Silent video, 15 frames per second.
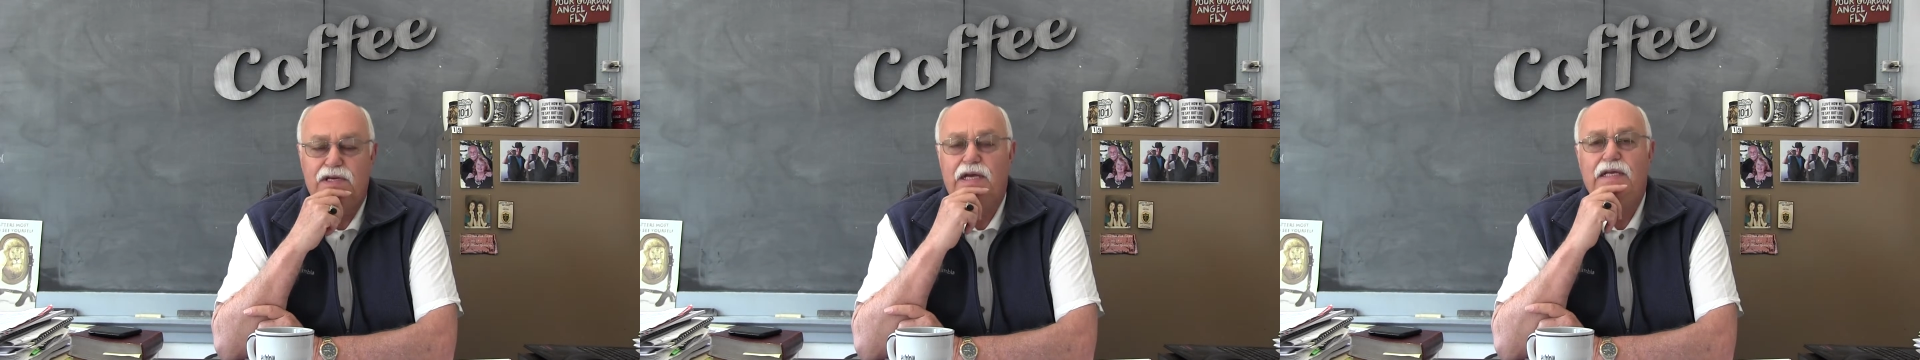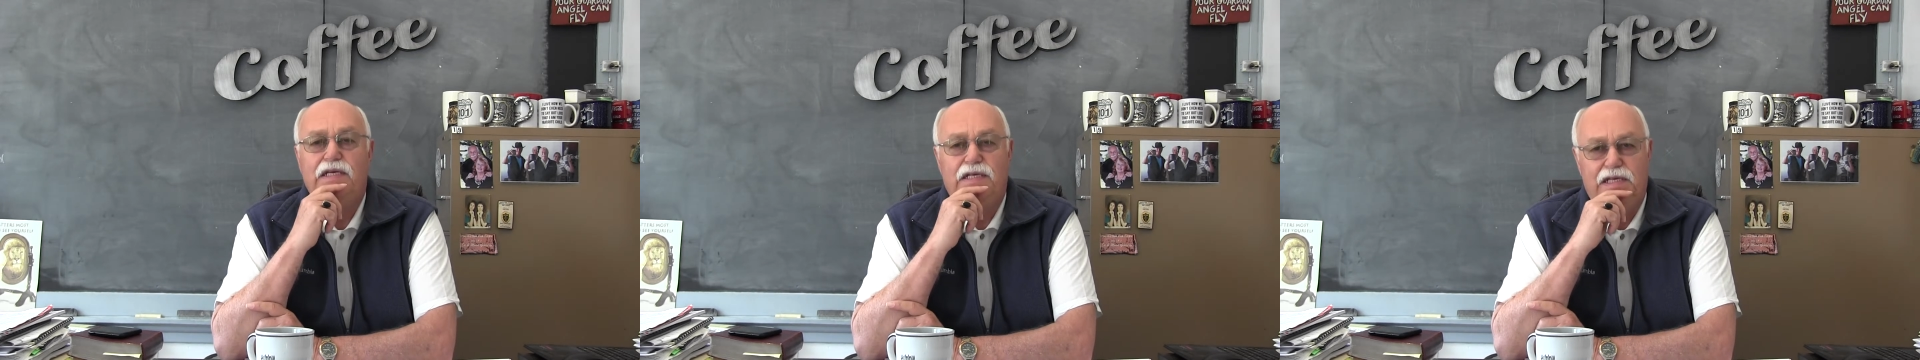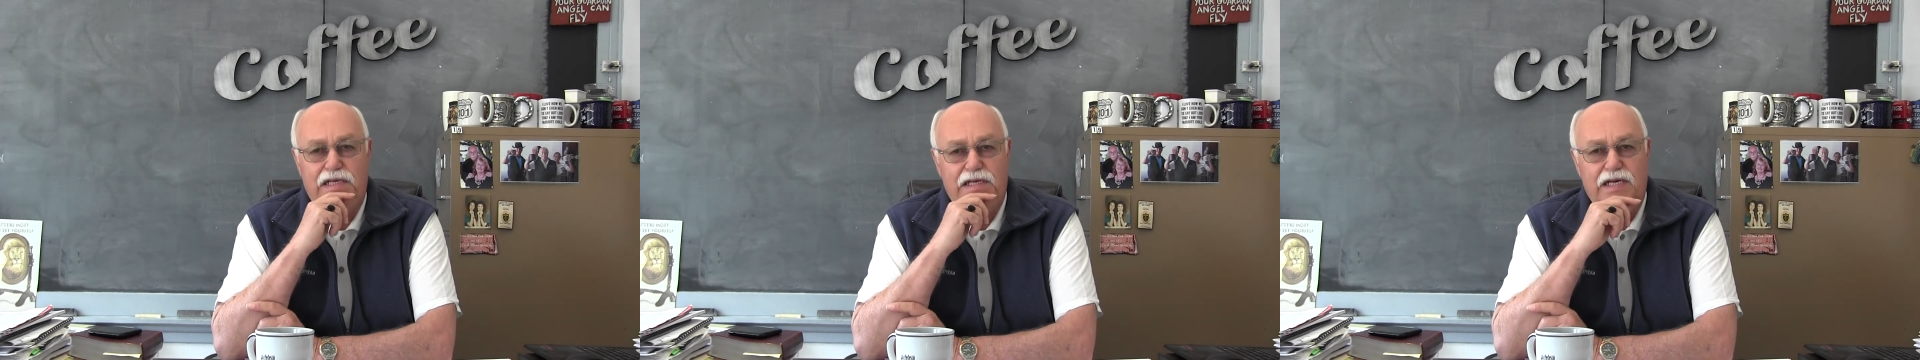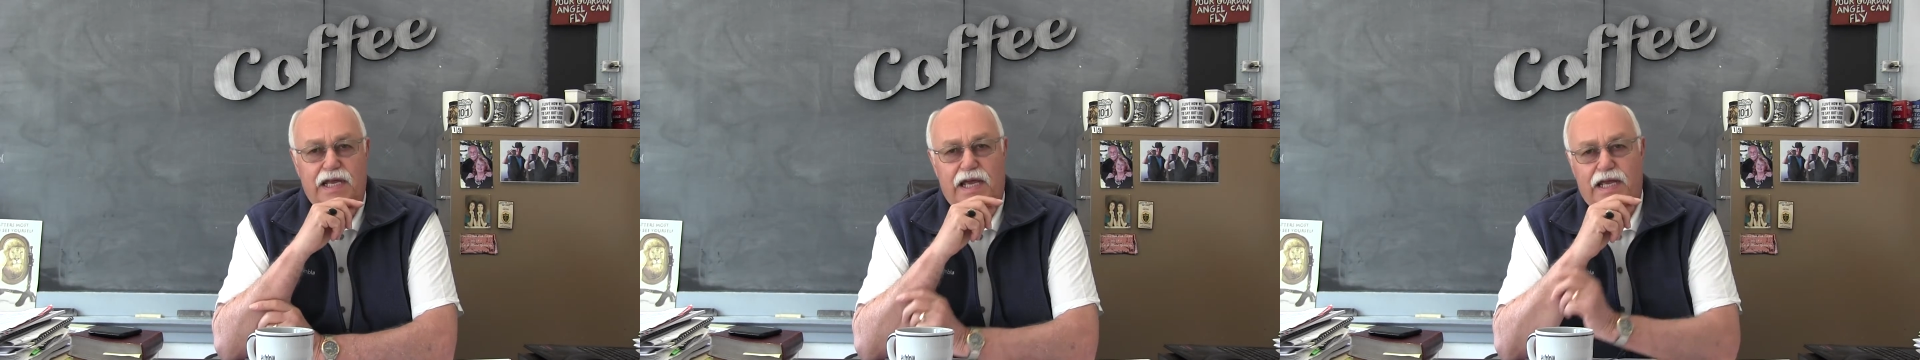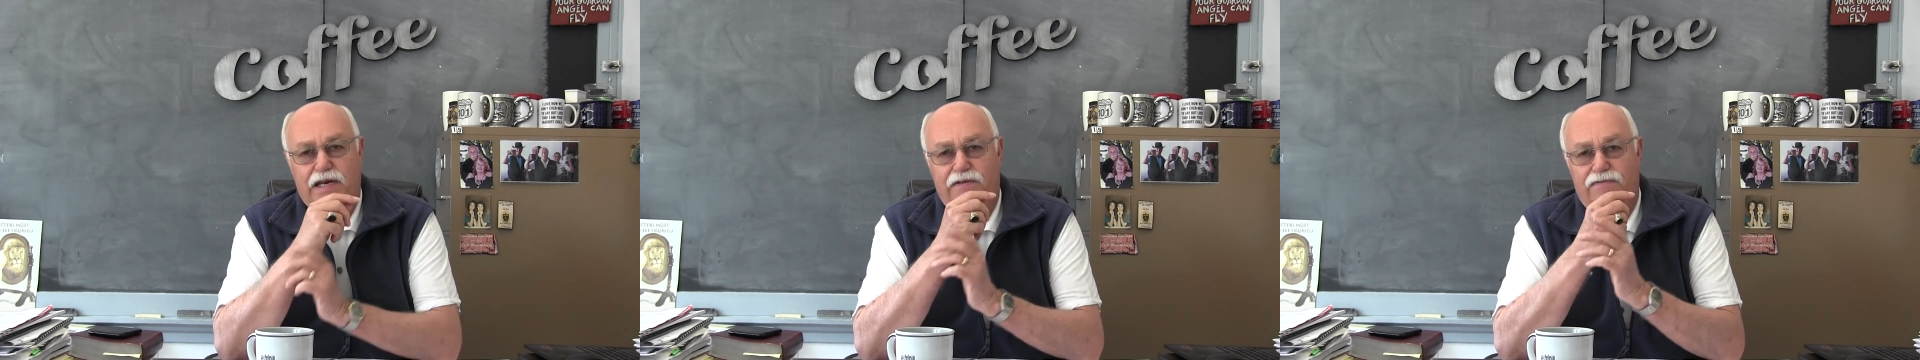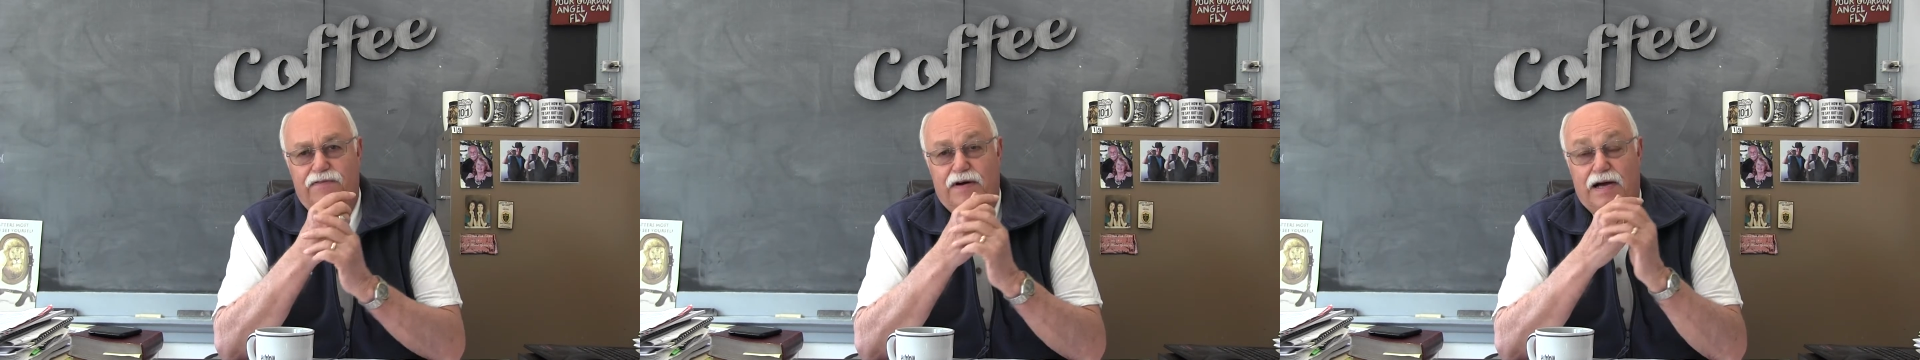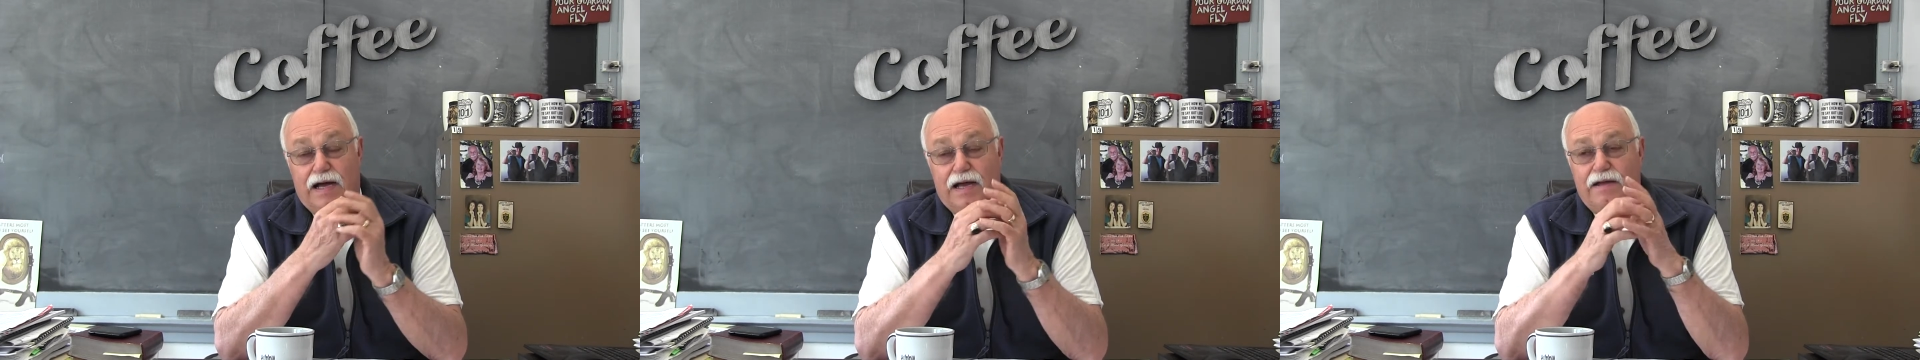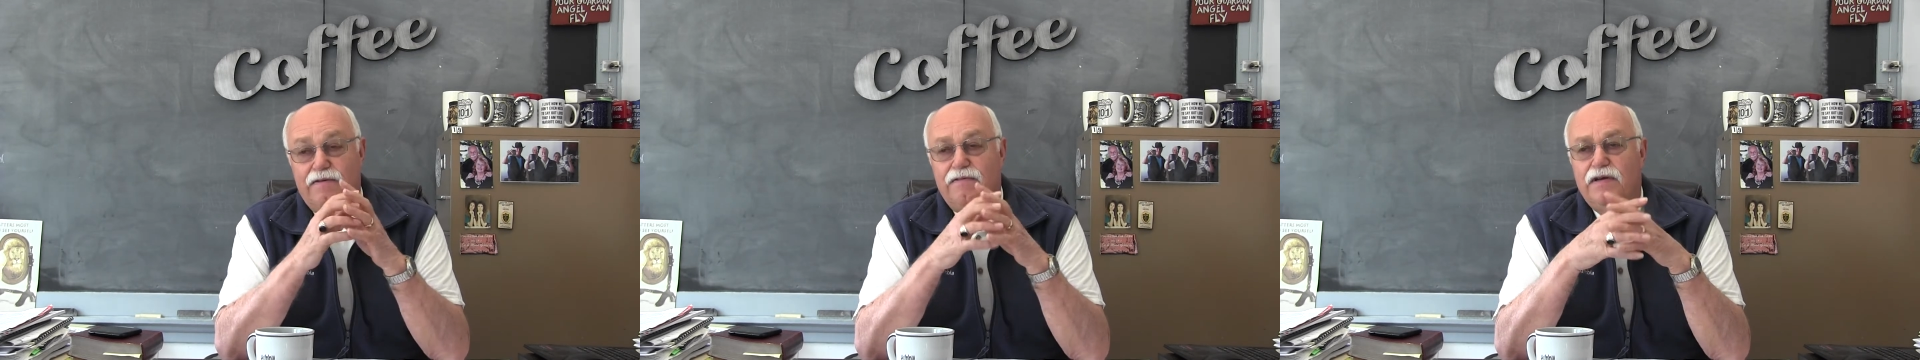
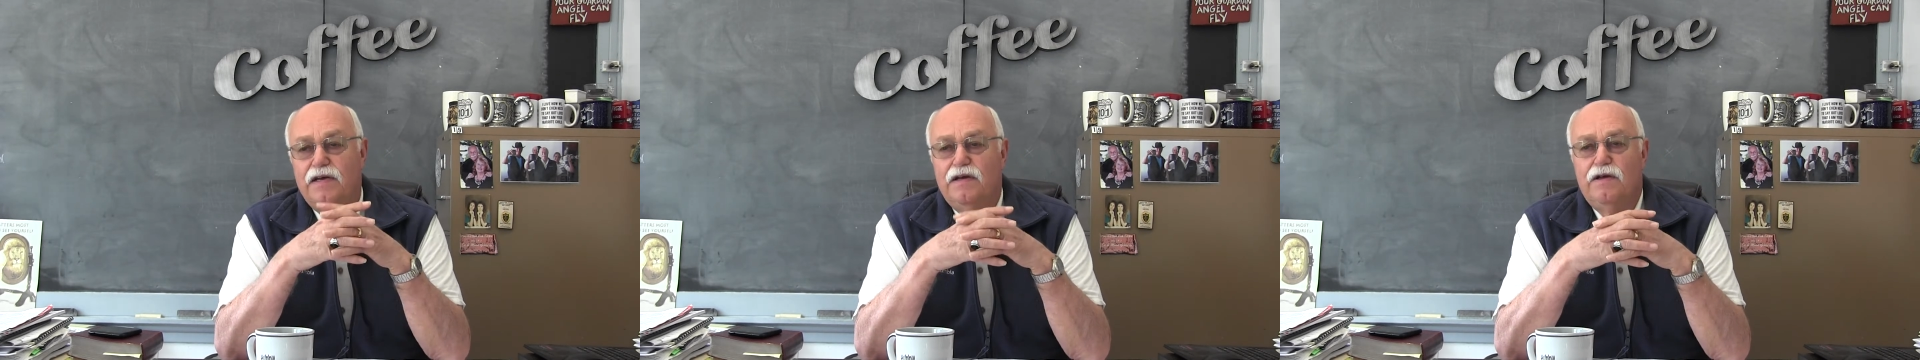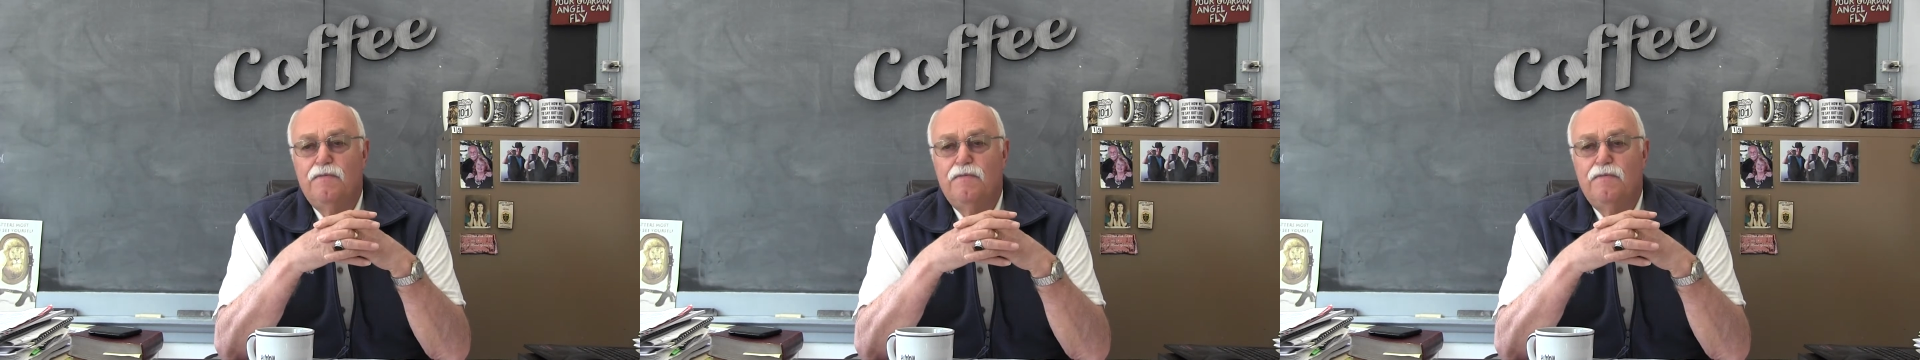1985.